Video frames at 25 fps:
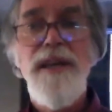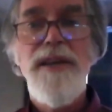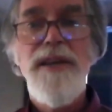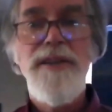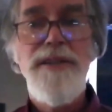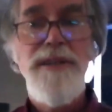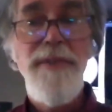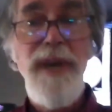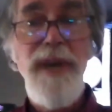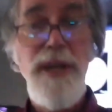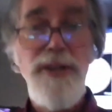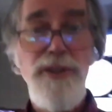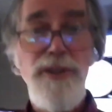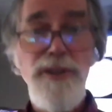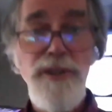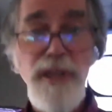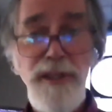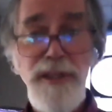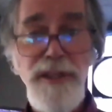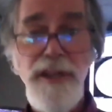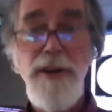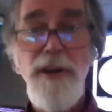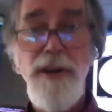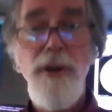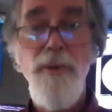to make sure that
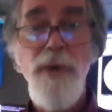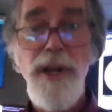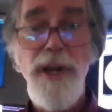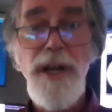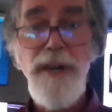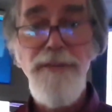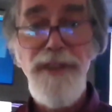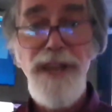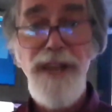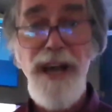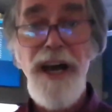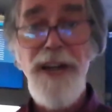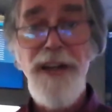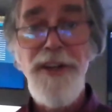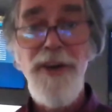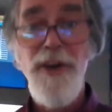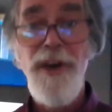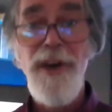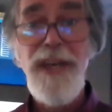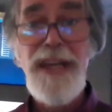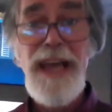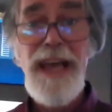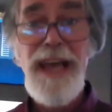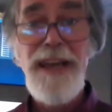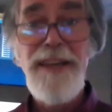they're aware of the
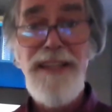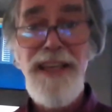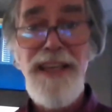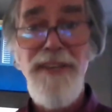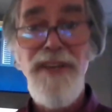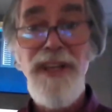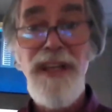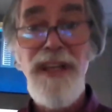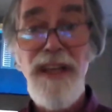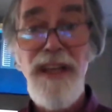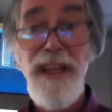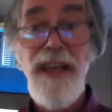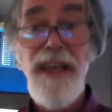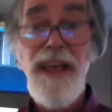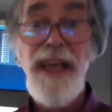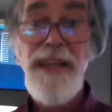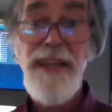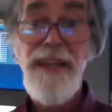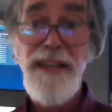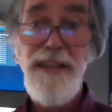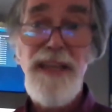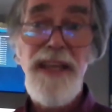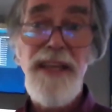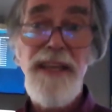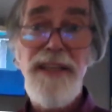ongoing activity and
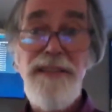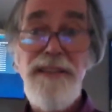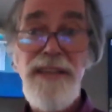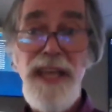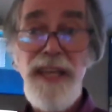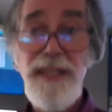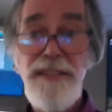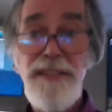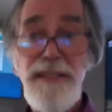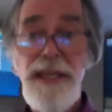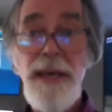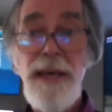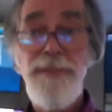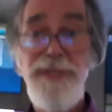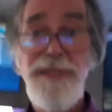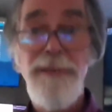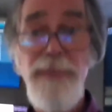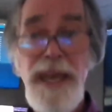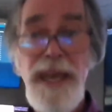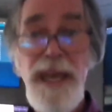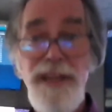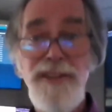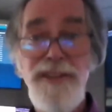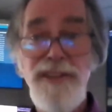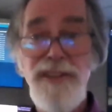that they can take steps to
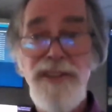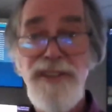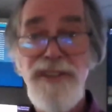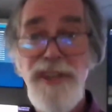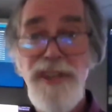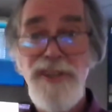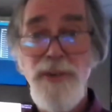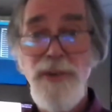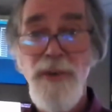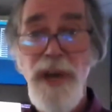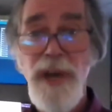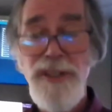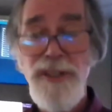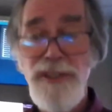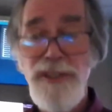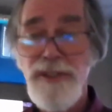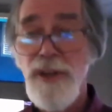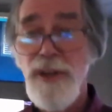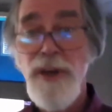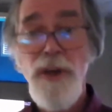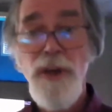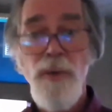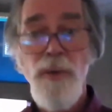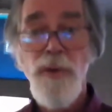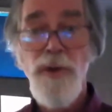manage the situation.
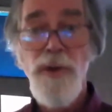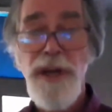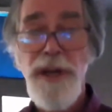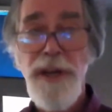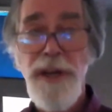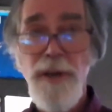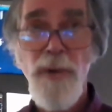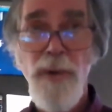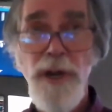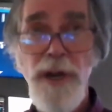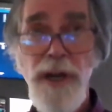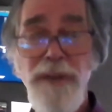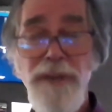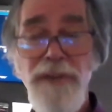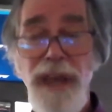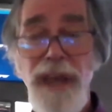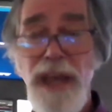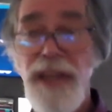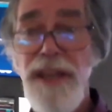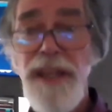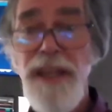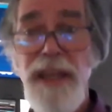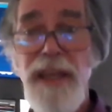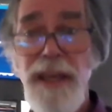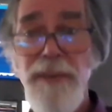We're unaware of
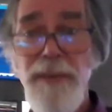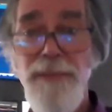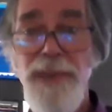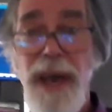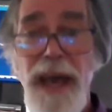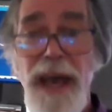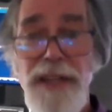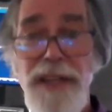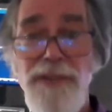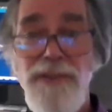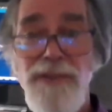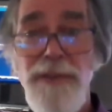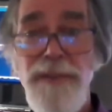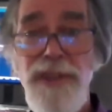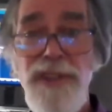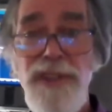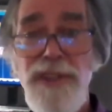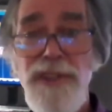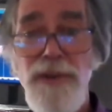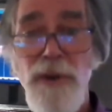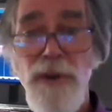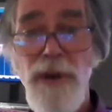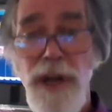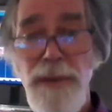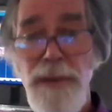any impacts from this
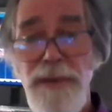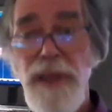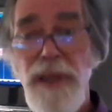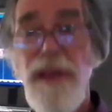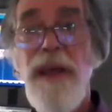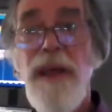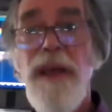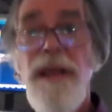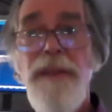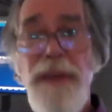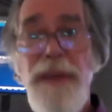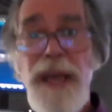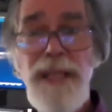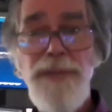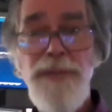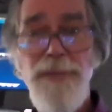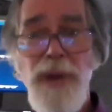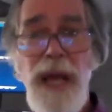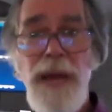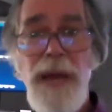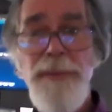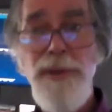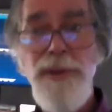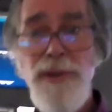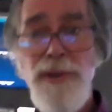storm. That's
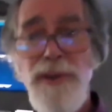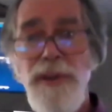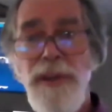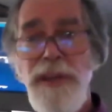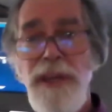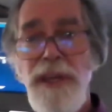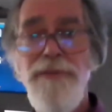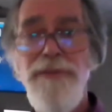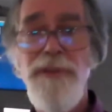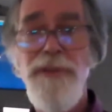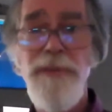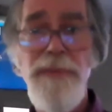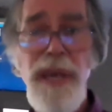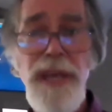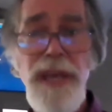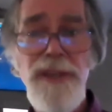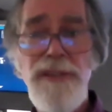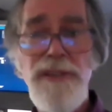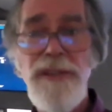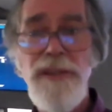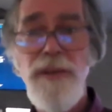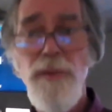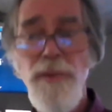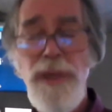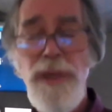probably due to the
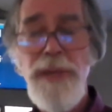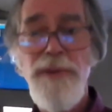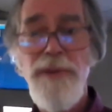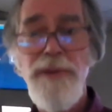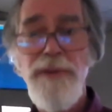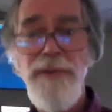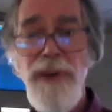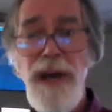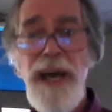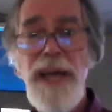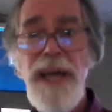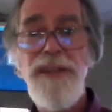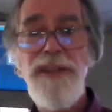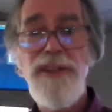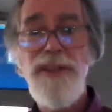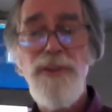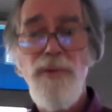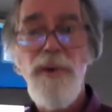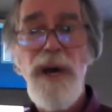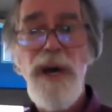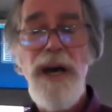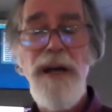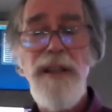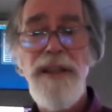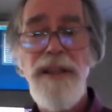information that we provide, as
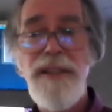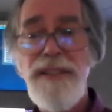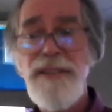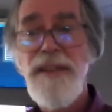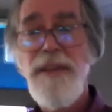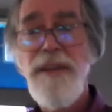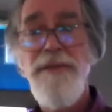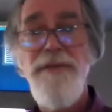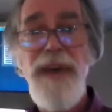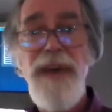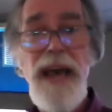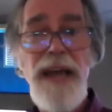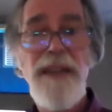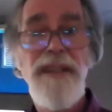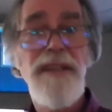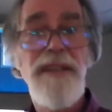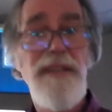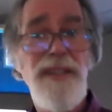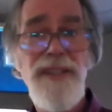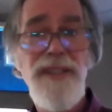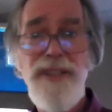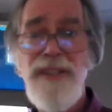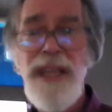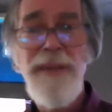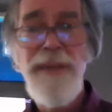well as the fact that
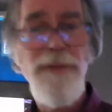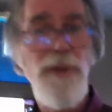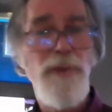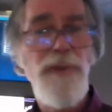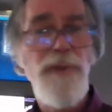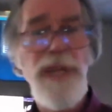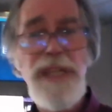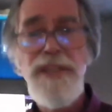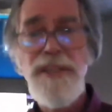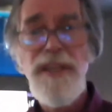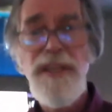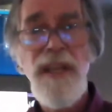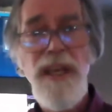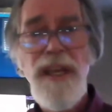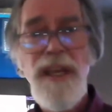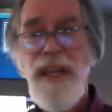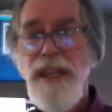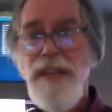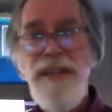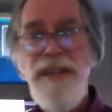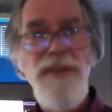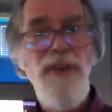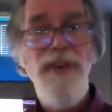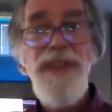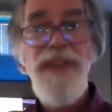this never reached,
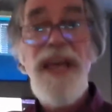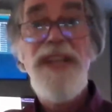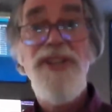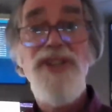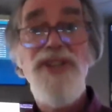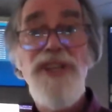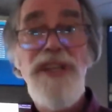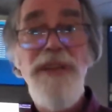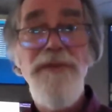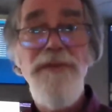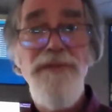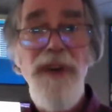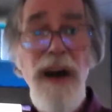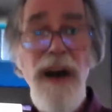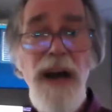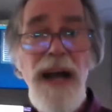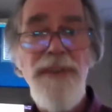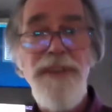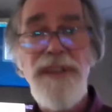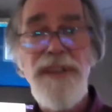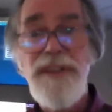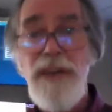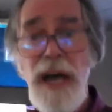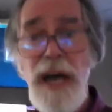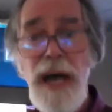you know, that G5,
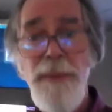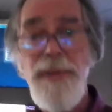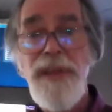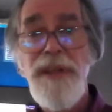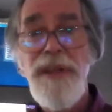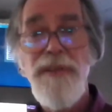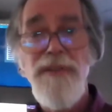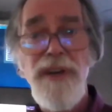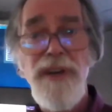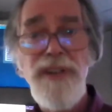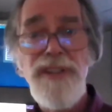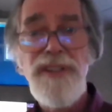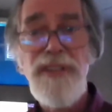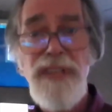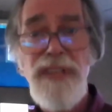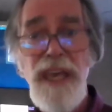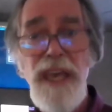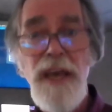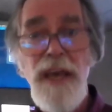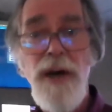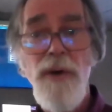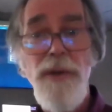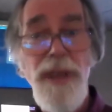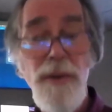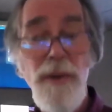the top end of our
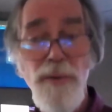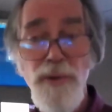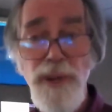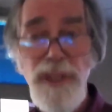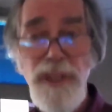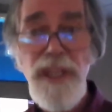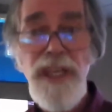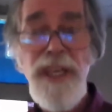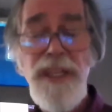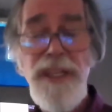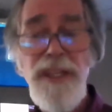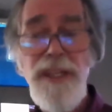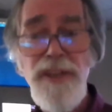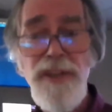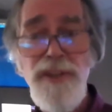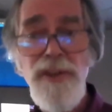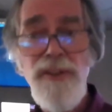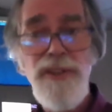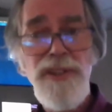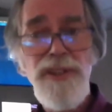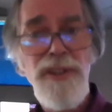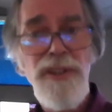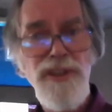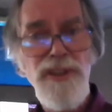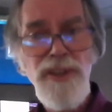scale, that really can
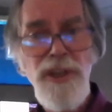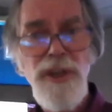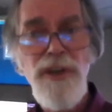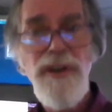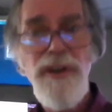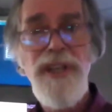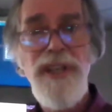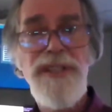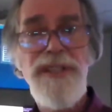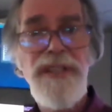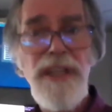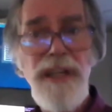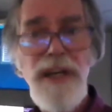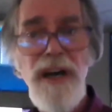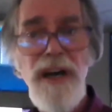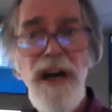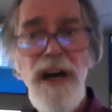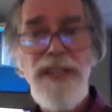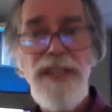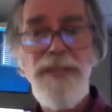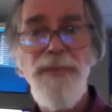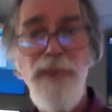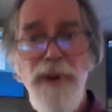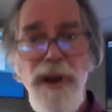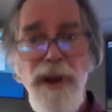induce those currents that
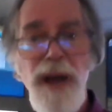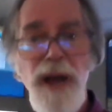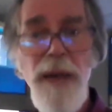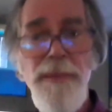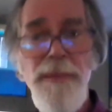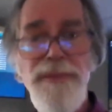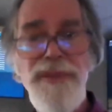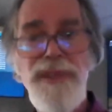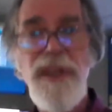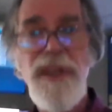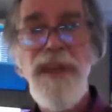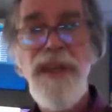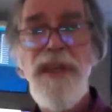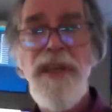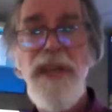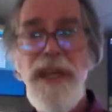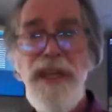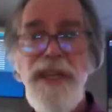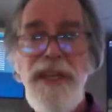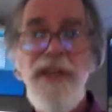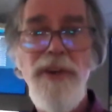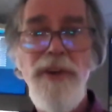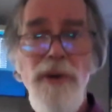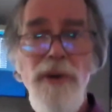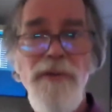cause problems
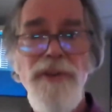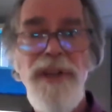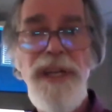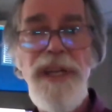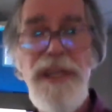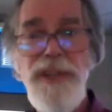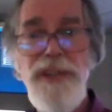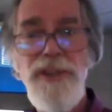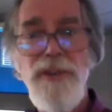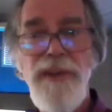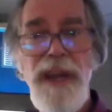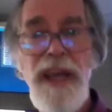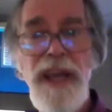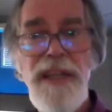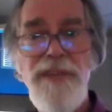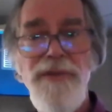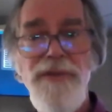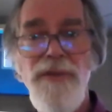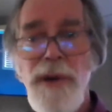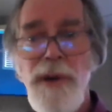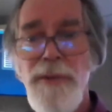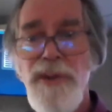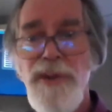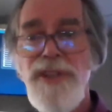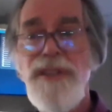and can overheat
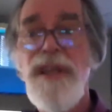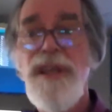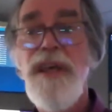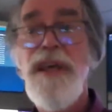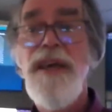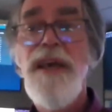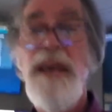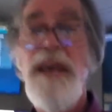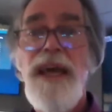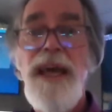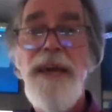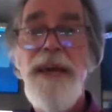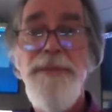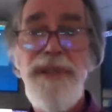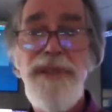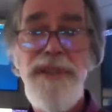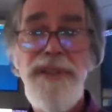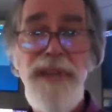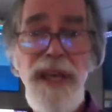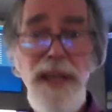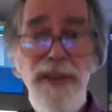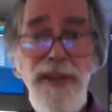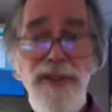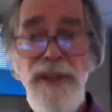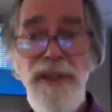transformers and
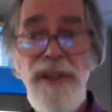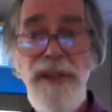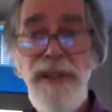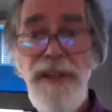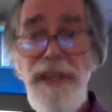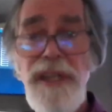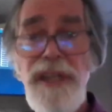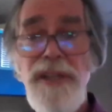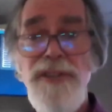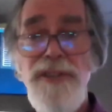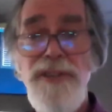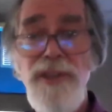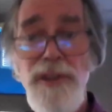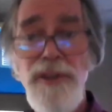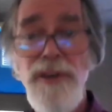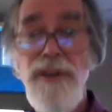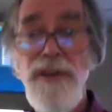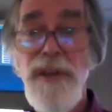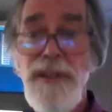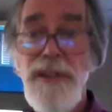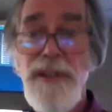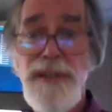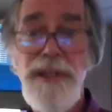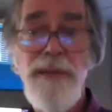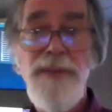potentially lead to
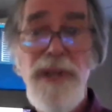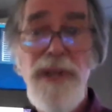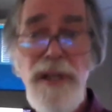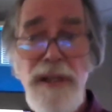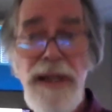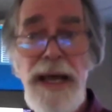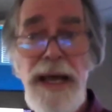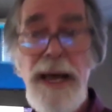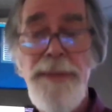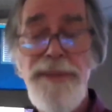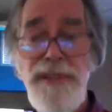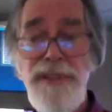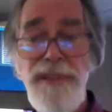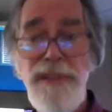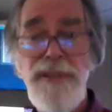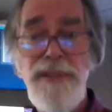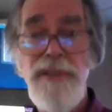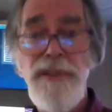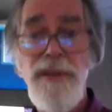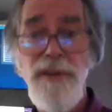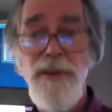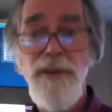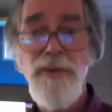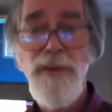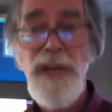some collapses in
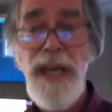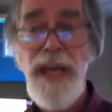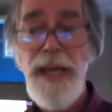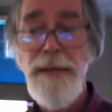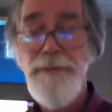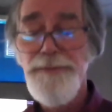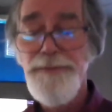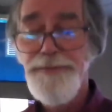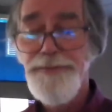the grid.